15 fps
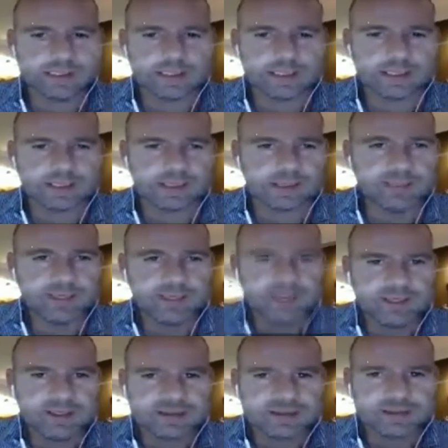Uh,
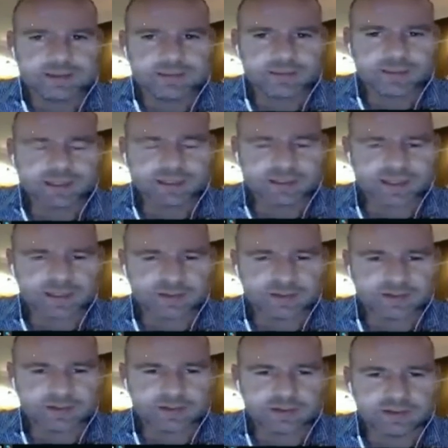it's it's pretty sad
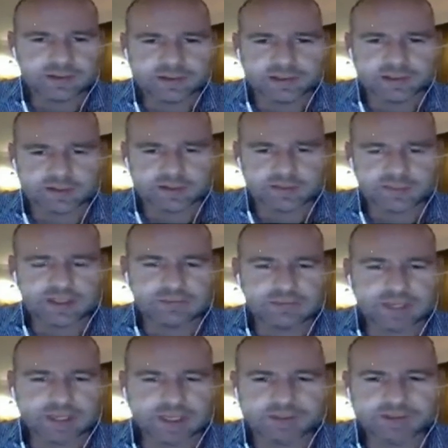that the sector is being
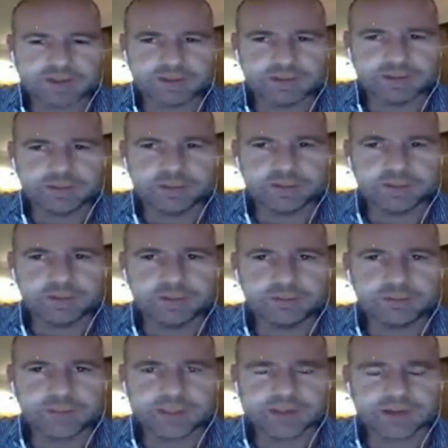managed through
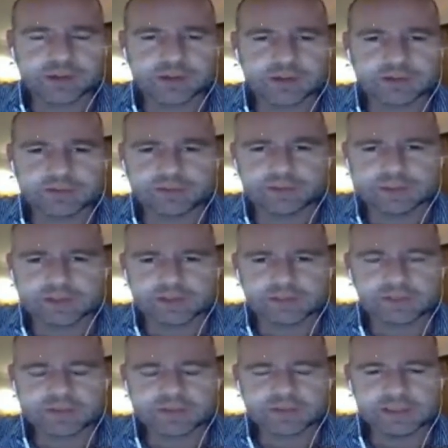press conference and
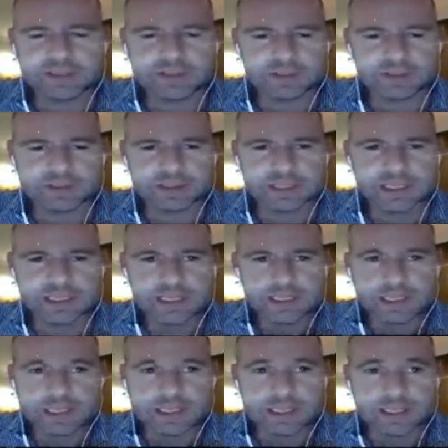press releases.
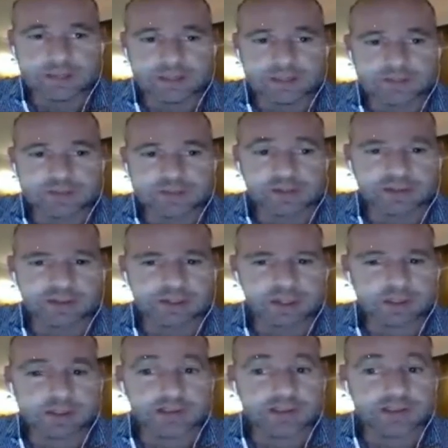Uh, the interesting thing
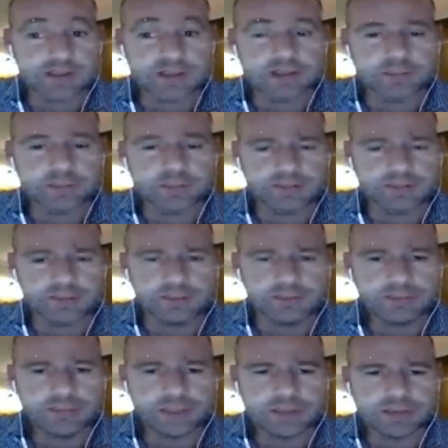is that there is a
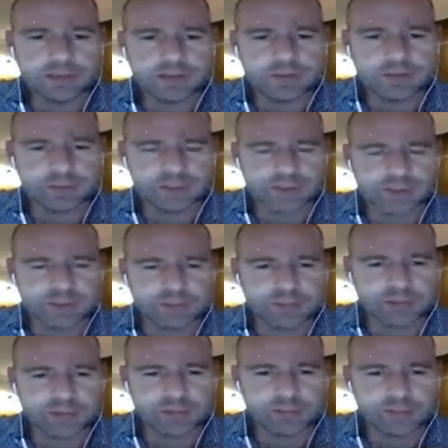problem, but there's also a
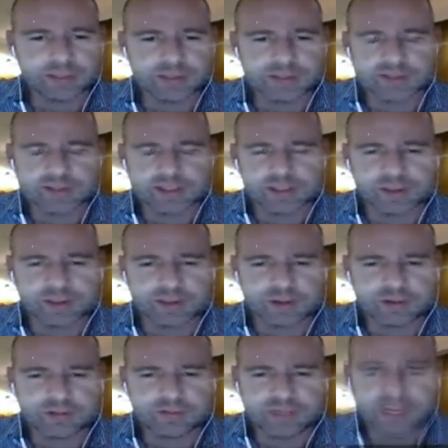problem on the other side of